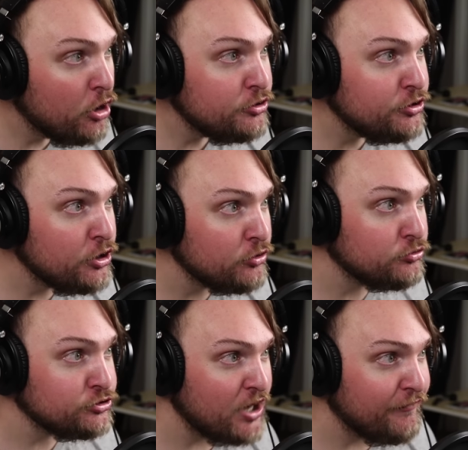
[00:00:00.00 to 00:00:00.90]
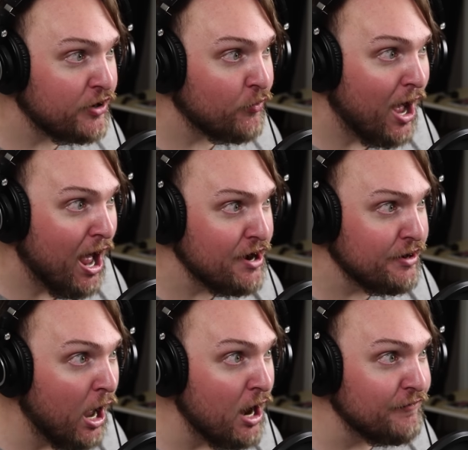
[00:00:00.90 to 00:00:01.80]
Good news,
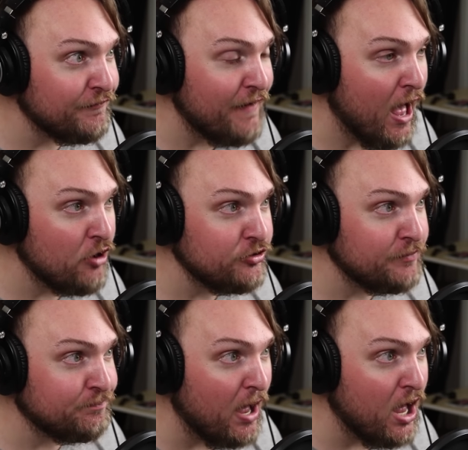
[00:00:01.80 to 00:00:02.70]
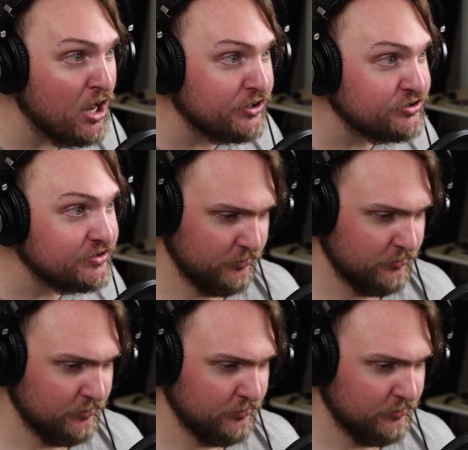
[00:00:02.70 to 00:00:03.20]
everyone! I have found a part.